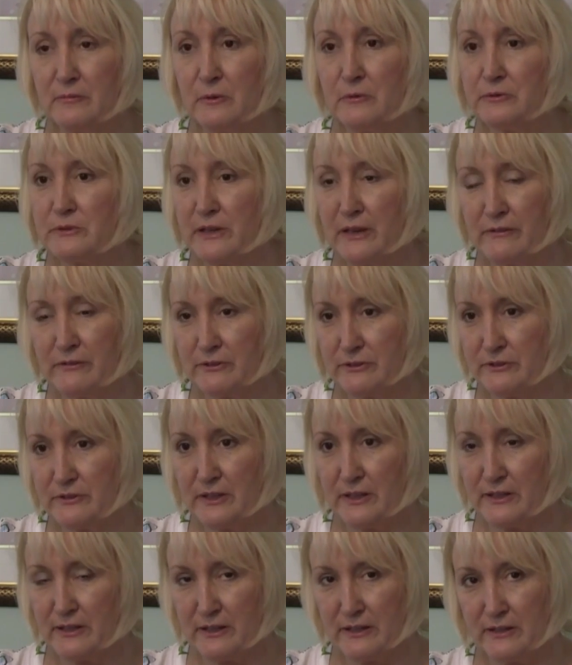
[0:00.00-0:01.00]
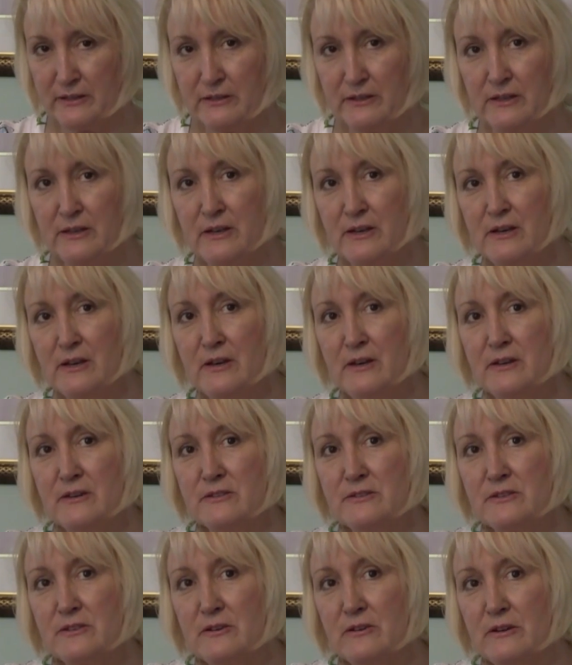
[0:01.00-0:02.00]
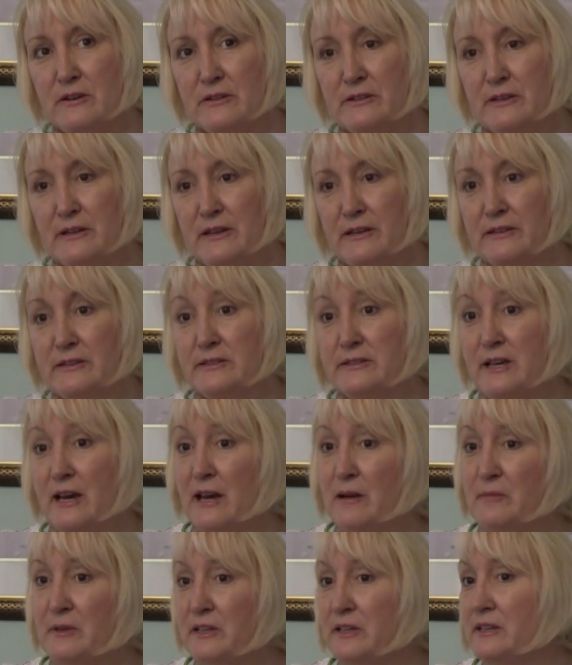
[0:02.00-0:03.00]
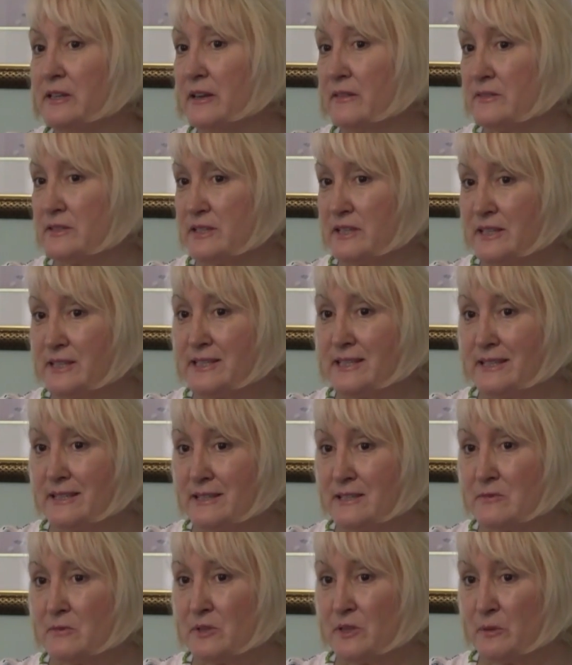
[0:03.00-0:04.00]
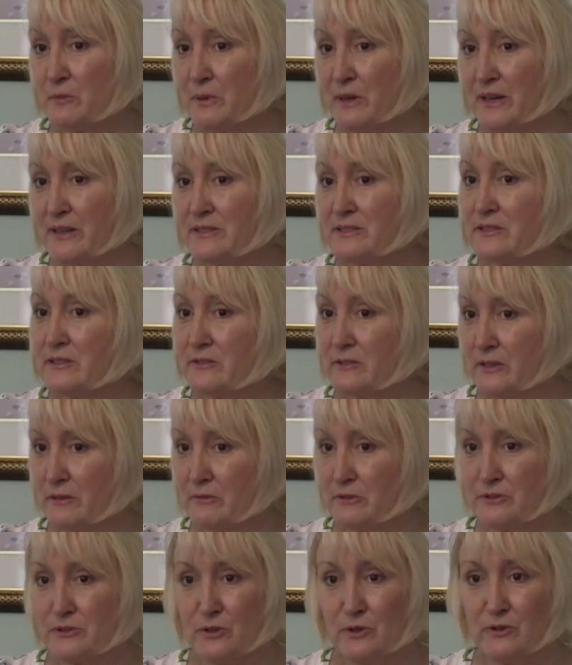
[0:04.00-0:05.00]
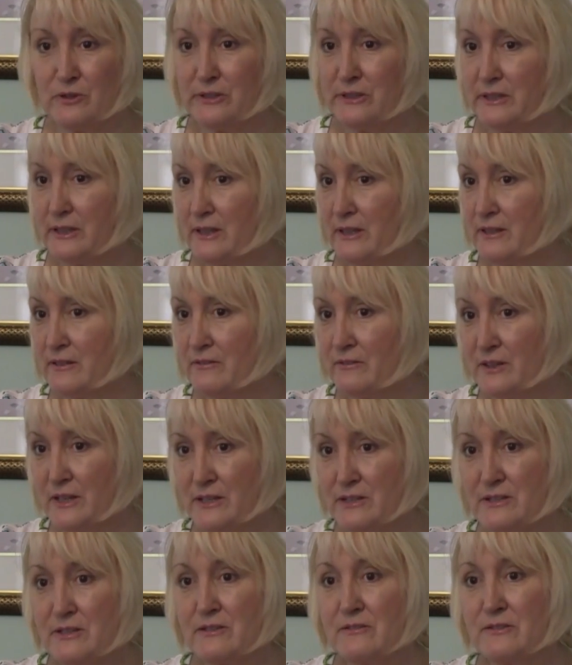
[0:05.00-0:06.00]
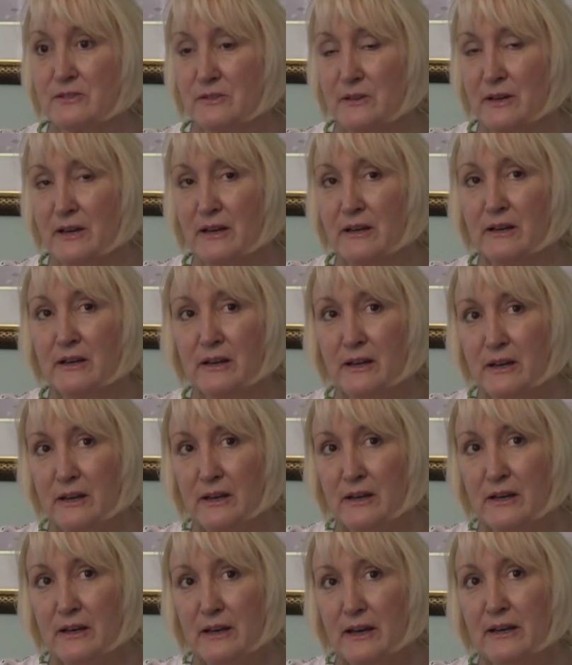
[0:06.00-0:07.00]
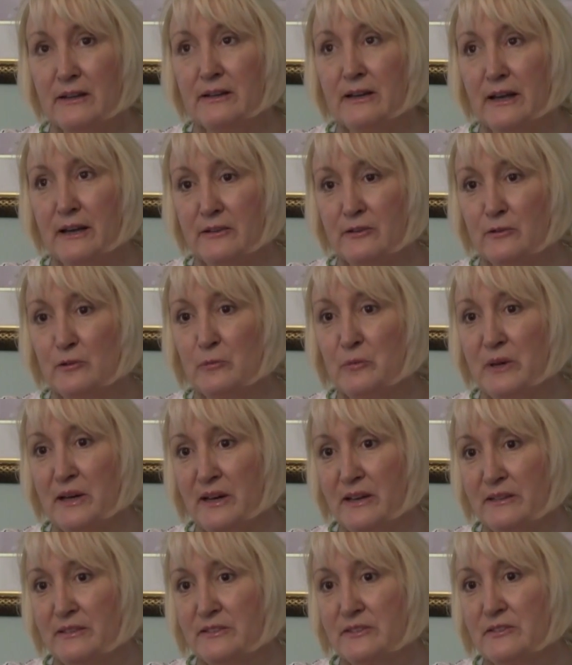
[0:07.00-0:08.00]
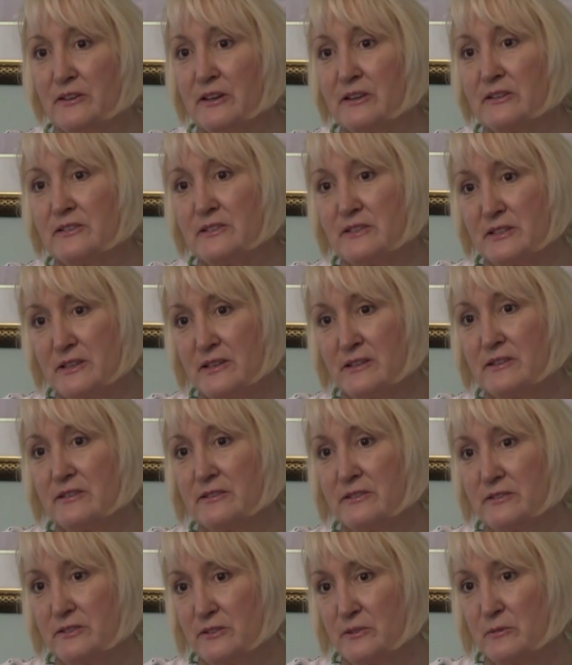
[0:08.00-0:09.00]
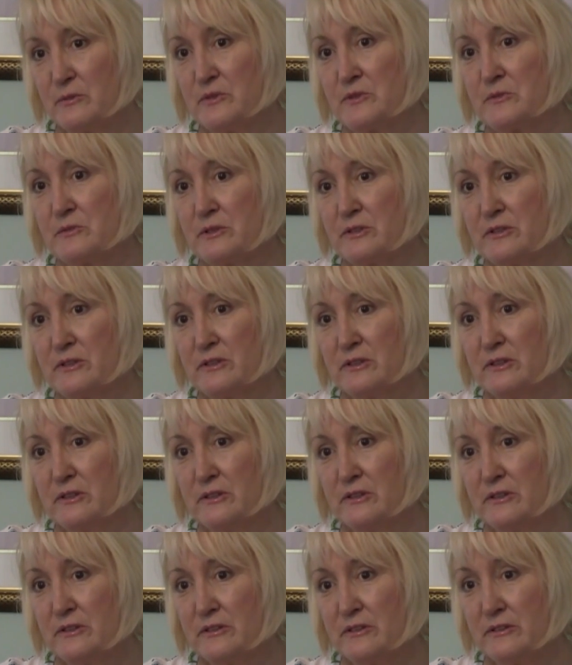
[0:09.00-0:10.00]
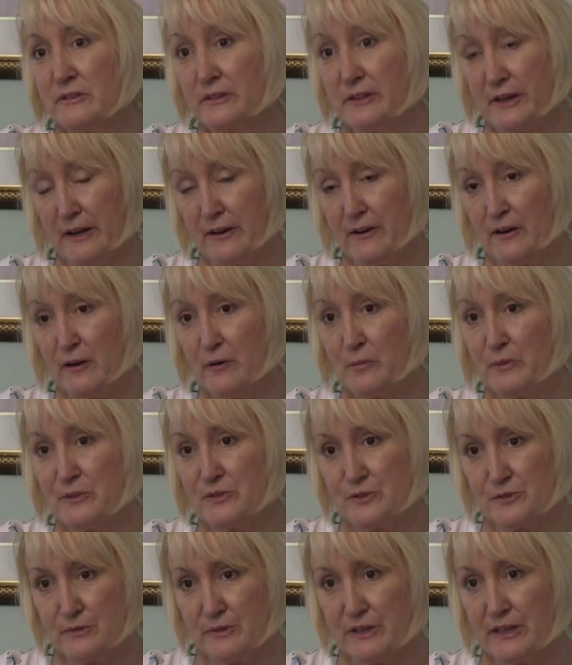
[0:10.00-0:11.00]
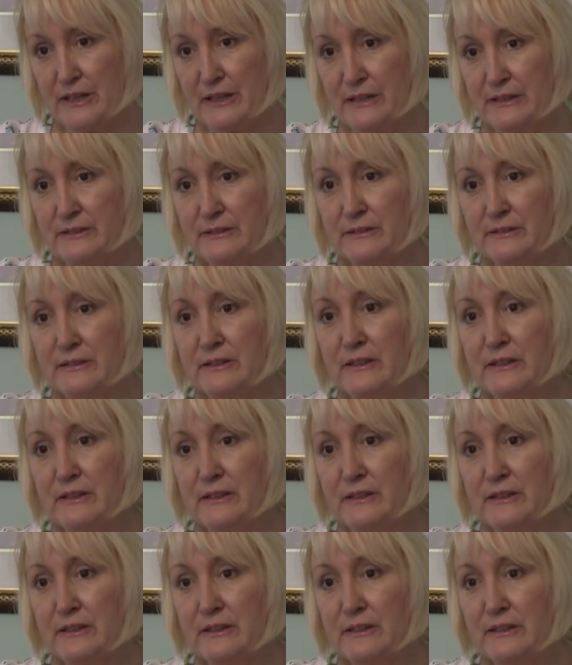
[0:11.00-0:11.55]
Won't ever do that again. So at the time they didn't have CTs with the PETs, so they were totally non-invasive. So I had an annual PET, so I could see that the tumors were there but shrinking.